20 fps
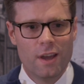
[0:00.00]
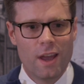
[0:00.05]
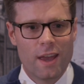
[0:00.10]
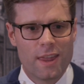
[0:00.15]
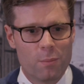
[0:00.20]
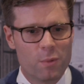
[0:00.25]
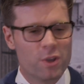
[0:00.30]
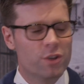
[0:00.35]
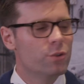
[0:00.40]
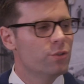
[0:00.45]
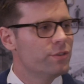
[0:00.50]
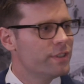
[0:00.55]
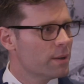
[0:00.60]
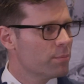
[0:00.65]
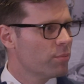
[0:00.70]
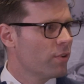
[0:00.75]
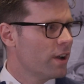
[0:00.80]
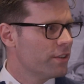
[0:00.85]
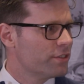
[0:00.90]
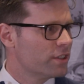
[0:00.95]
and then we use our
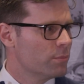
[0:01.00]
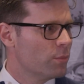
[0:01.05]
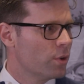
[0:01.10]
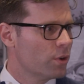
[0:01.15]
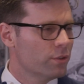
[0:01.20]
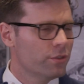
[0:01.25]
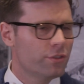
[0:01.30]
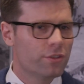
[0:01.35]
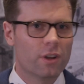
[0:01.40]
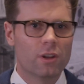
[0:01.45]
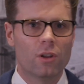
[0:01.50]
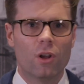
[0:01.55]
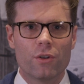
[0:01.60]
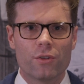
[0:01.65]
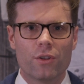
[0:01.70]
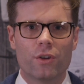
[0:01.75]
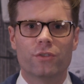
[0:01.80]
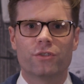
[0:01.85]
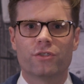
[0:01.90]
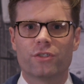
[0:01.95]
pricing models along
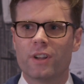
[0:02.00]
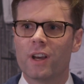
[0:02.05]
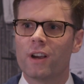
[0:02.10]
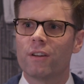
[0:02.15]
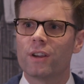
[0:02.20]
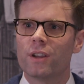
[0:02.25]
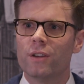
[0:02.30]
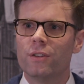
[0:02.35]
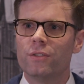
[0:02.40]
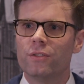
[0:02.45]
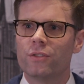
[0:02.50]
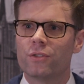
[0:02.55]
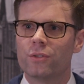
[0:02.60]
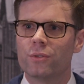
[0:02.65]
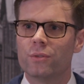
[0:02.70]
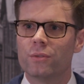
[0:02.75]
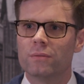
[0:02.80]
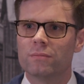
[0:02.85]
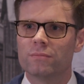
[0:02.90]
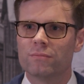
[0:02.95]
those scenarios
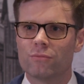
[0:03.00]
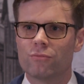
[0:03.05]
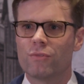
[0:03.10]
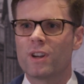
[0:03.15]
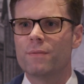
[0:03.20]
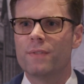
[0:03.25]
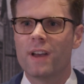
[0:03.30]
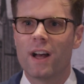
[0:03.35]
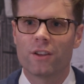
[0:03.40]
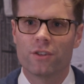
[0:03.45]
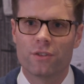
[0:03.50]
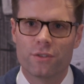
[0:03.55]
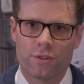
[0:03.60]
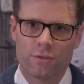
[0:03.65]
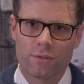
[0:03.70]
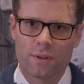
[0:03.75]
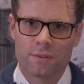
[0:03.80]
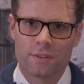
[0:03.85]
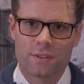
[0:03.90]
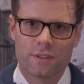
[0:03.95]
to revalue the
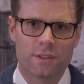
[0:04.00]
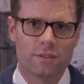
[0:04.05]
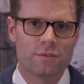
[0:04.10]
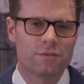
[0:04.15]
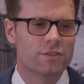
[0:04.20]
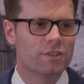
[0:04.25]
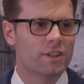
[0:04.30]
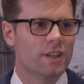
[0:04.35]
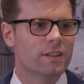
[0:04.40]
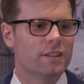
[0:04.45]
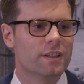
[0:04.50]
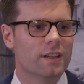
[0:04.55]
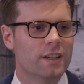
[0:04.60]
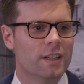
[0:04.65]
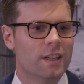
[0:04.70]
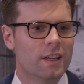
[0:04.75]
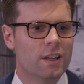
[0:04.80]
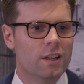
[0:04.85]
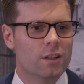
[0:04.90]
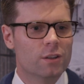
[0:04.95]
derivatives and
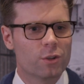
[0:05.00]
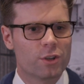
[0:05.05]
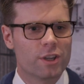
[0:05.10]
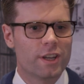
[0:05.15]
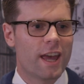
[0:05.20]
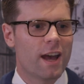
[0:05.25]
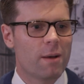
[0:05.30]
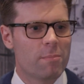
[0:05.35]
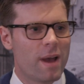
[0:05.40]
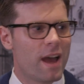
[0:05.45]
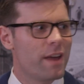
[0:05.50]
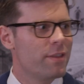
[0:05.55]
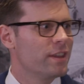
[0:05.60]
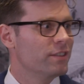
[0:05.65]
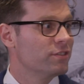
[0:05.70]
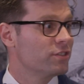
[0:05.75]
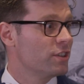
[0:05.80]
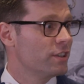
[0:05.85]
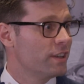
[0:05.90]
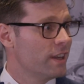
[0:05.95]
look at how bad
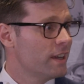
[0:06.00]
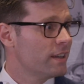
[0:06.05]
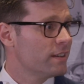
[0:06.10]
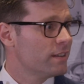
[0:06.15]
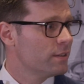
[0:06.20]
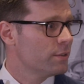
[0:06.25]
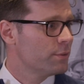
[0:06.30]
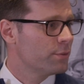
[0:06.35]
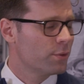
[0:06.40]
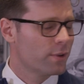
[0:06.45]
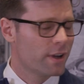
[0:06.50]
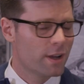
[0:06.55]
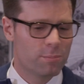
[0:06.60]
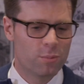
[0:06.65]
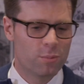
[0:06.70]
things can get for our